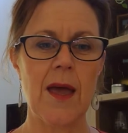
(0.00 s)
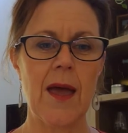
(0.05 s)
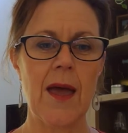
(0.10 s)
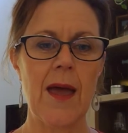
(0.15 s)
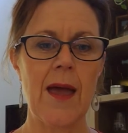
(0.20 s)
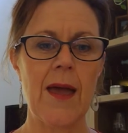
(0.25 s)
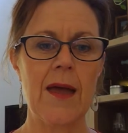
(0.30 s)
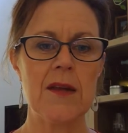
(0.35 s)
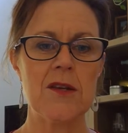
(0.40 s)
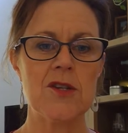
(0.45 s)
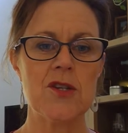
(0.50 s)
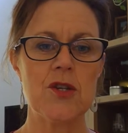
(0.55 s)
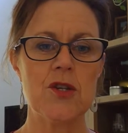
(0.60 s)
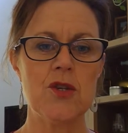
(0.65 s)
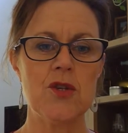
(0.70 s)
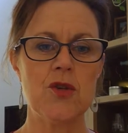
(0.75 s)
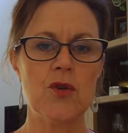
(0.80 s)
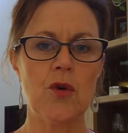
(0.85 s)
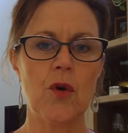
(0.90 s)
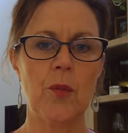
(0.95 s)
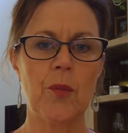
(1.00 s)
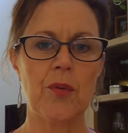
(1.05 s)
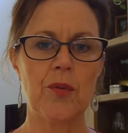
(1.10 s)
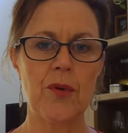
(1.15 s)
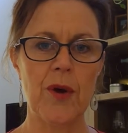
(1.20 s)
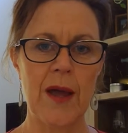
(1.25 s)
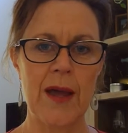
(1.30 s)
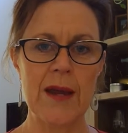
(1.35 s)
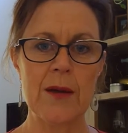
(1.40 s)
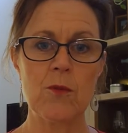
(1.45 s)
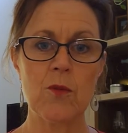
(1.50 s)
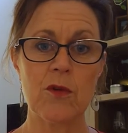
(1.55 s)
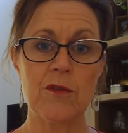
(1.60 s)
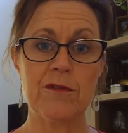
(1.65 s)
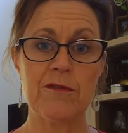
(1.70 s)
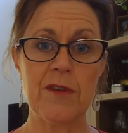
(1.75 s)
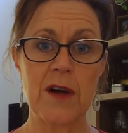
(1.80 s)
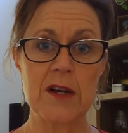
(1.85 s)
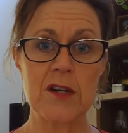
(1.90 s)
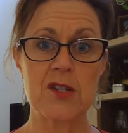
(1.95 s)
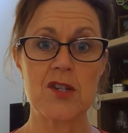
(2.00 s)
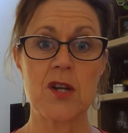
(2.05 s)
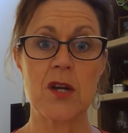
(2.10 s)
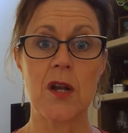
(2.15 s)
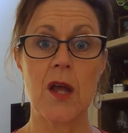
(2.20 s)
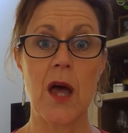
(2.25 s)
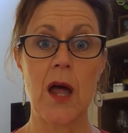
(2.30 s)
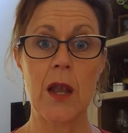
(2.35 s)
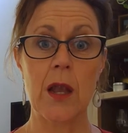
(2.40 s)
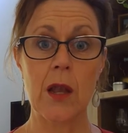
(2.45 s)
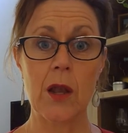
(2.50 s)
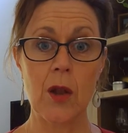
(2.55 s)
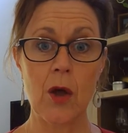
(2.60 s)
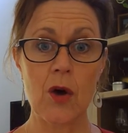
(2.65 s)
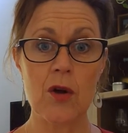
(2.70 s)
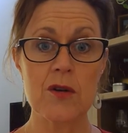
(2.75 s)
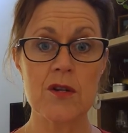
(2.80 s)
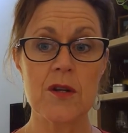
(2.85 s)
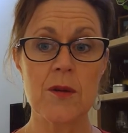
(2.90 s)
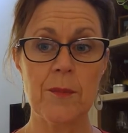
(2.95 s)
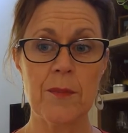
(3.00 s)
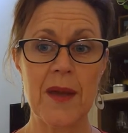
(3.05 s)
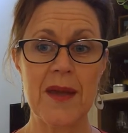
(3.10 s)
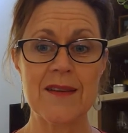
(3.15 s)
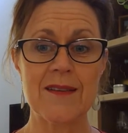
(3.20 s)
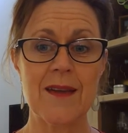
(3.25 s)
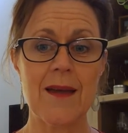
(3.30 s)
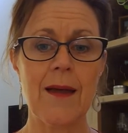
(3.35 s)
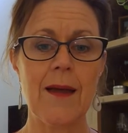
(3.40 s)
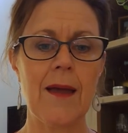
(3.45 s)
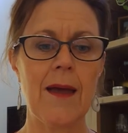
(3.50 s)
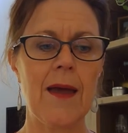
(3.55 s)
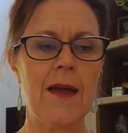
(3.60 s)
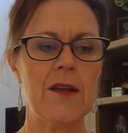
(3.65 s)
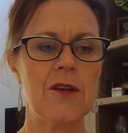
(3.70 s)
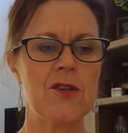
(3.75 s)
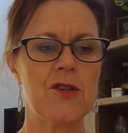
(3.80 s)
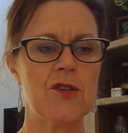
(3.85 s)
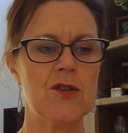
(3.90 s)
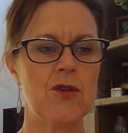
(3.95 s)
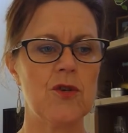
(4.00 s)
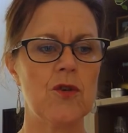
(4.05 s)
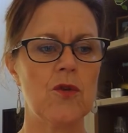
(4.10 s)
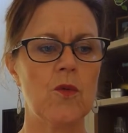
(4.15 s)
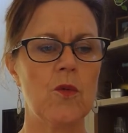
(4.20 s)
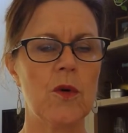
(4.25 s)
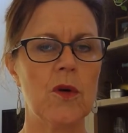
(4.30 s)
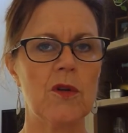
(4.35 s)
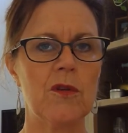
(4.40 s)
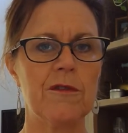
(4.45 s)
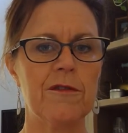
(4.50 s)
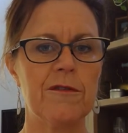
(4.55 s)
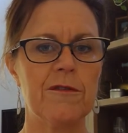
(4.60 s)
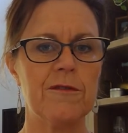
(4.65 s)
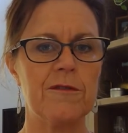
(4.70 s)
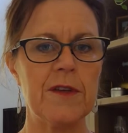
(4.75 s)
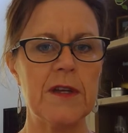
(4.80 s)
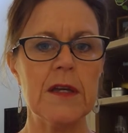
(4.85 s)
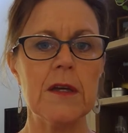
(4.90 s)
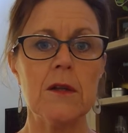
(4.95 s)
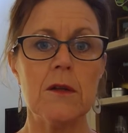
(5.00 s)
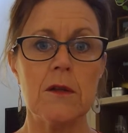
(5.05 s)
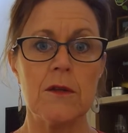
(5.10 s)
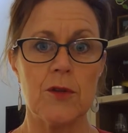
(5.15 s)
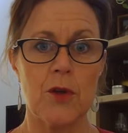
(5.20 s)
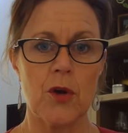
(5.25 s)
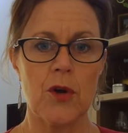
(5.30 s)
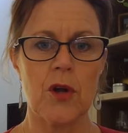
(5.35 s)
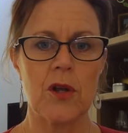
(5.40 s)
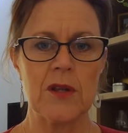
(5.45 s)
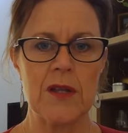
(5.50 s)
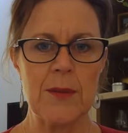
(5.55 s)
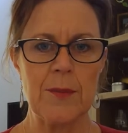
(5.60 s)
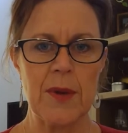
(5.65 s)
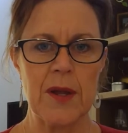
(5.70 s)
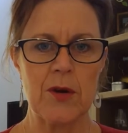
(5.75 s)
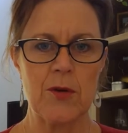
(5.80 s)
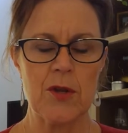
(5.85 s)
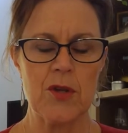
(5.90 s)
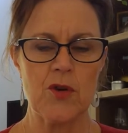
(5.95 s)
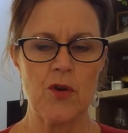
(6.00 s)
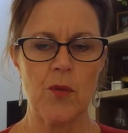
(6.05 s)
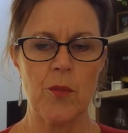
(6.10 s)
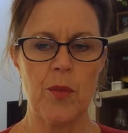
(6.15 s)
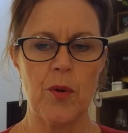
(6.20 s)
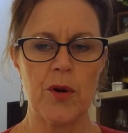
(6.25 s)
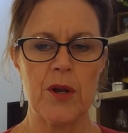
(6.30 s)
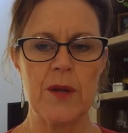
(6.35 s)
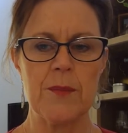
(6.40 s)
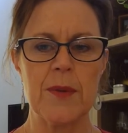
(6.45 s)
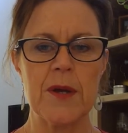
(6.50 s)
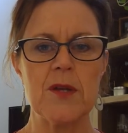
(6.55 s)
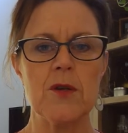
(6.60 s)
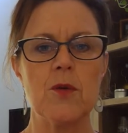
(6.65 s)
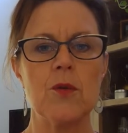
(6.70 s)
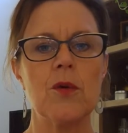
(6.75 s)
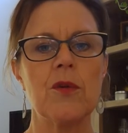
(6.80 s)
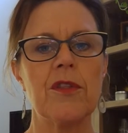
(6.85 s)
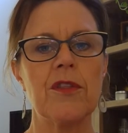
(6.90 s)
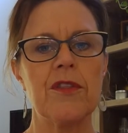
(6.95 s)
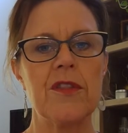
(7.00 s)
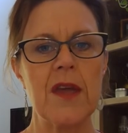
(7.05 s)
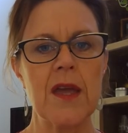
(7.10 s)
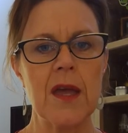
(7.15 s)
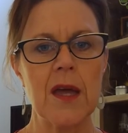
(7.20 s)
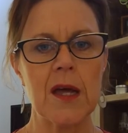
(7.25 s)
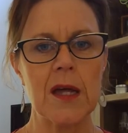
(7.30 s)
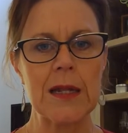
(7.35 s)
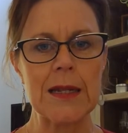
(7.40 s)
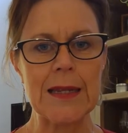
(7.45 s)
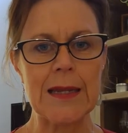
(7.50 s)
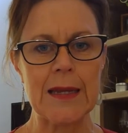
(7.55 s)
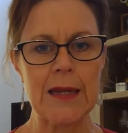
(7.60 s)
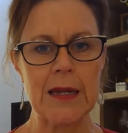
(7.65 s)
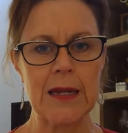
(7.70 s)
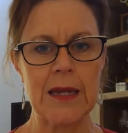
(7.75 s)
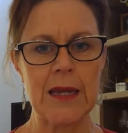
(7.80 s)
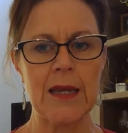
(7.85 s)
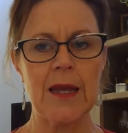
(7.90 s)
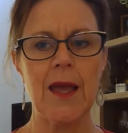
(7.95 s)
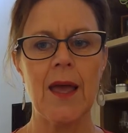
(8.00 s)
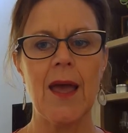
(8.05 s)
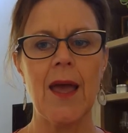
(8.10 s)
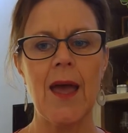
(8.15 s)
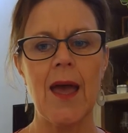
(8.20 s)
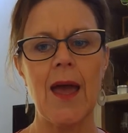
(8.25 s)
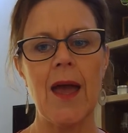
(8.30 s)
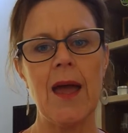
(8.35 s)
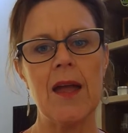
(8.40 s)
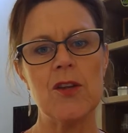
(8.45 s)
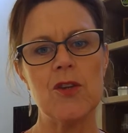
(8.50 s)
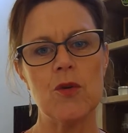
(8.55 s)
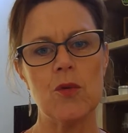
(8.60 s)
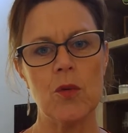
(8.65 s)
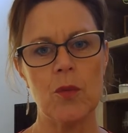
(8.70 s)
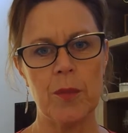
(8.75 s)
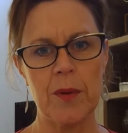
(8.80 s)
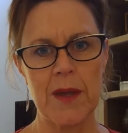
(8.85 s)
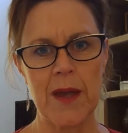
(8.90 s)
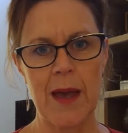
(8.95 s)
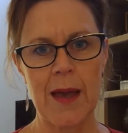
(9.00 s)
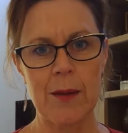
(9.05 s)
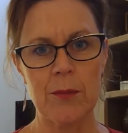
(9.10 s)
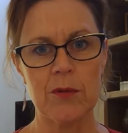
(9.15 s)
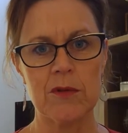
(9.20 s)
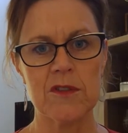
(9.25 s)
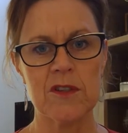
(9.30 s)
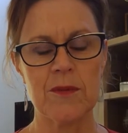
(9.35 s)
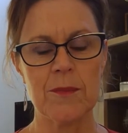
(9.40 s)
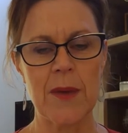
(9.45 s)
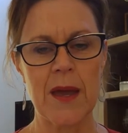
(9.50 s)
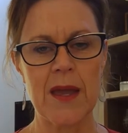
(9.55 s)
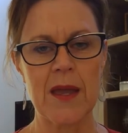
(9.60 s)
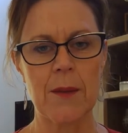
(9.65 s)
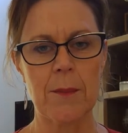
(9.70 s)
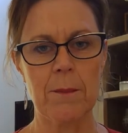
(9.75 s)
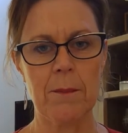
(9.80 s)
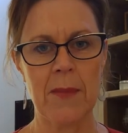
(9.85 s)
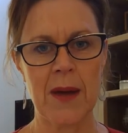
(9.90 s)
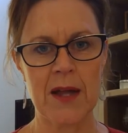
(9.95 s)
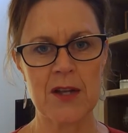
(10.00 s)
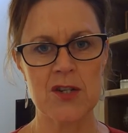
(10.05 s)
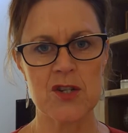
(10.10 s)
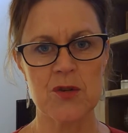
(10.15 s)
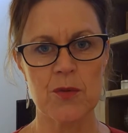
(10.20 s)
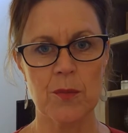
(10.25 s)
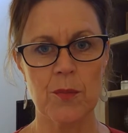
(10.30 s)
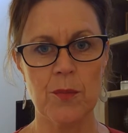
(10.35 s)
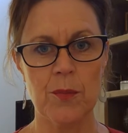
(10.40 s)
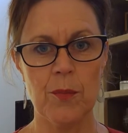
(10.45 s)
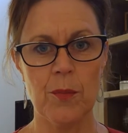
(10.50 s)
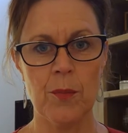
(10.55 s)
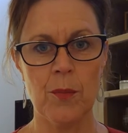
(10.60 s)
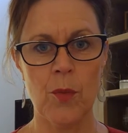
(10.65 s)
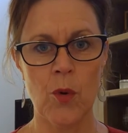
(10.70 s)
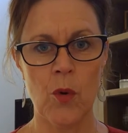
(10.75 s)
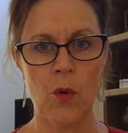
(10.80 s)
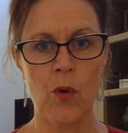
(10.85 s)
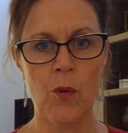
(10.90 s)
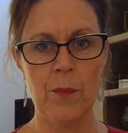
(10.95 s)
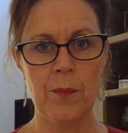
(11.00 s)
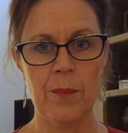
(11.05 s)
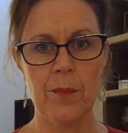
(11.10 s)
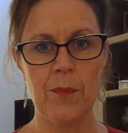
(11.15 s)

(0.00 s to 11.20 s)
and your brain will function a lot better, and you will feel not only better in your body, but you will think clearly, and you will be able to make much more